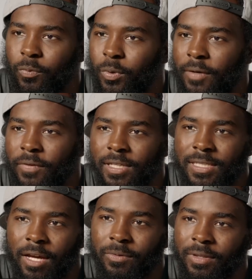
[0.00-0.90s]
whenever he's
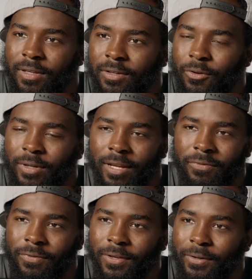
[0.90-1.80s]
out there on that
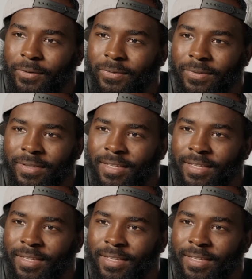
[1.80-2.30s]
field,